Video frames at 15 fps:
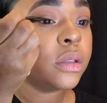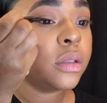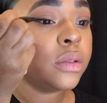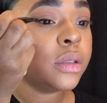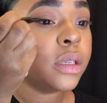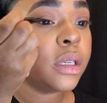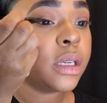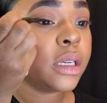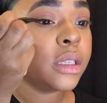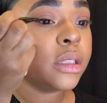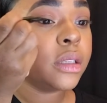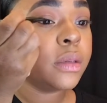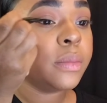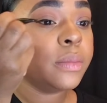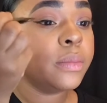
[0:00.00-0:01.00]
to
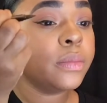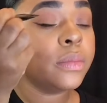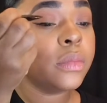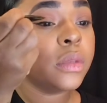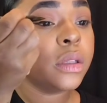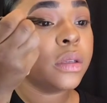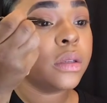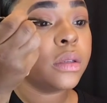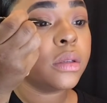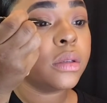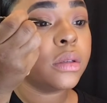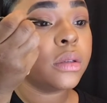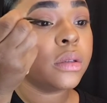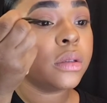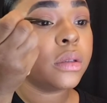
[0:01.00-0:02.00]
connect them.
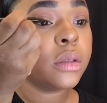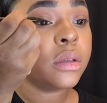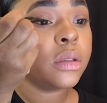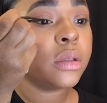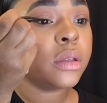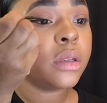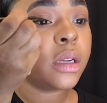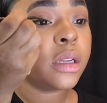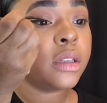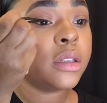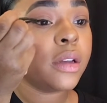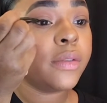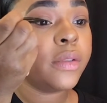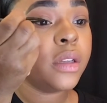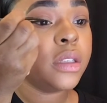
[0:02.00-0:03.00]
And I
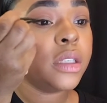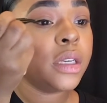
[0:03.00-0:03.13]
definitely